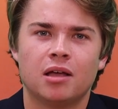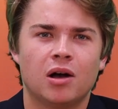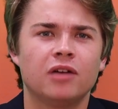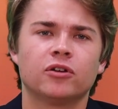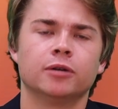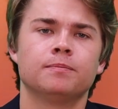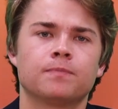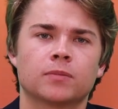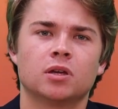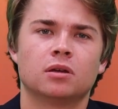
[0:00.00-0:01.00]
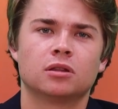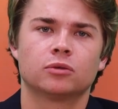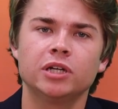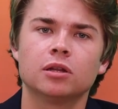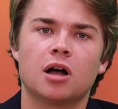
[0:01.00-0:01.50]
However, the
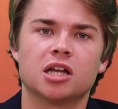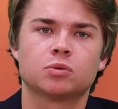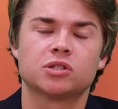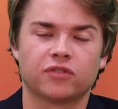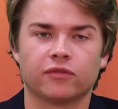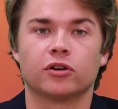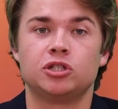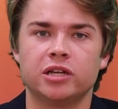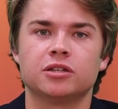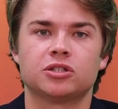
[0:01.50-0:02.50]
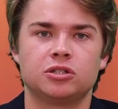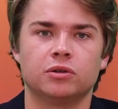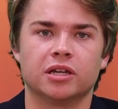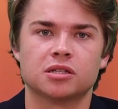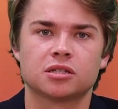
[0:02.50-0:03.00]
real loss was for Virginia
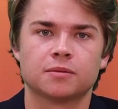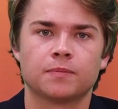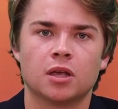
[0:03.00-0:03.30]
students.